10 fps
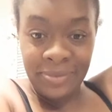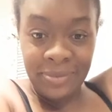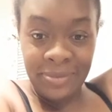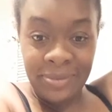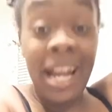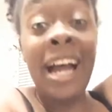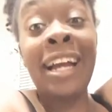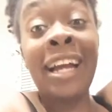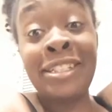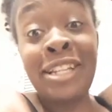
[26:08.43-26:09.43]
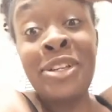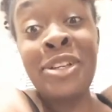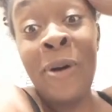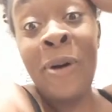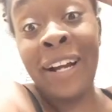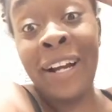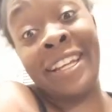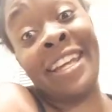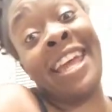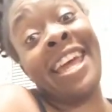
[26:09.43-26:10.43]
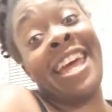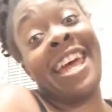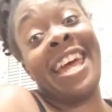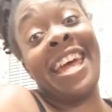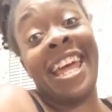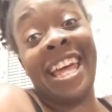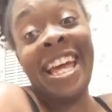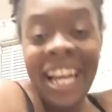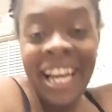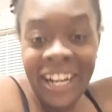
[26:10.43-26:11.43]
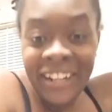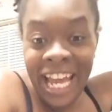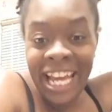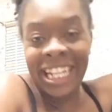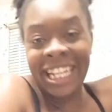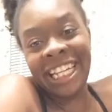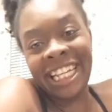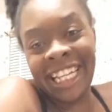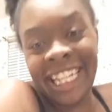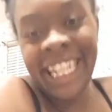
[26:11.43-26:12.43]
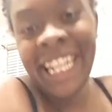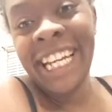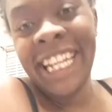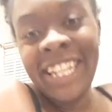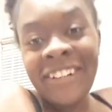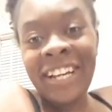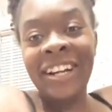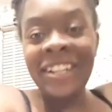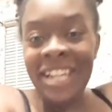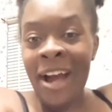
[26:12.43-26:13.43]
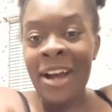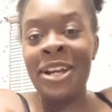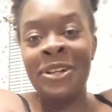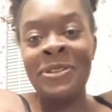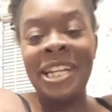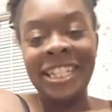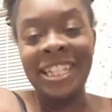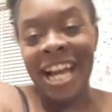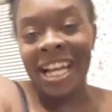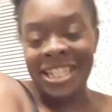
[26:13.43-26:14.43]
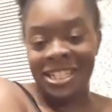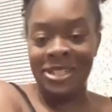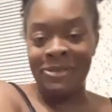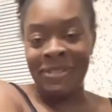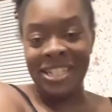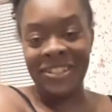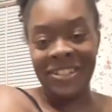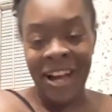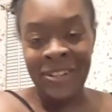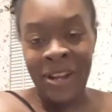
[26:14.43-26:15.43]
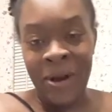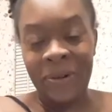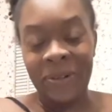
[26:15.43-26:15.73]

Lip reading: You say you are. Okay. You hear it. Y'all hear me. Y'all listen to me so y'all know.